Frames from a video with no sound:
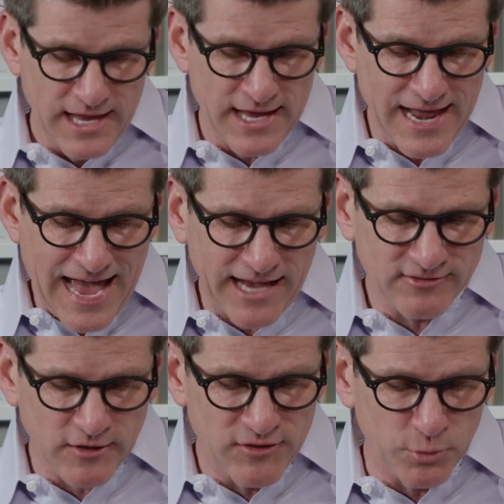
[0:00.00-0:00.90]
and
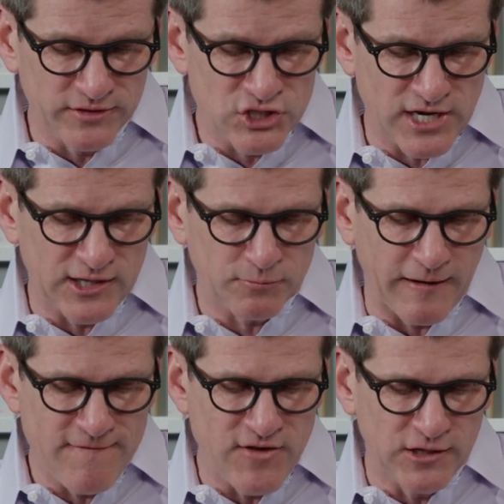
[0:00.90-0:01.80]
ask if there was a chance
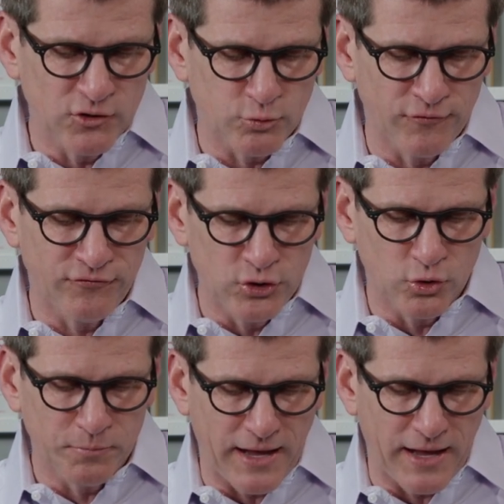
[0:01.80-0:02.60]
my feelings were fueled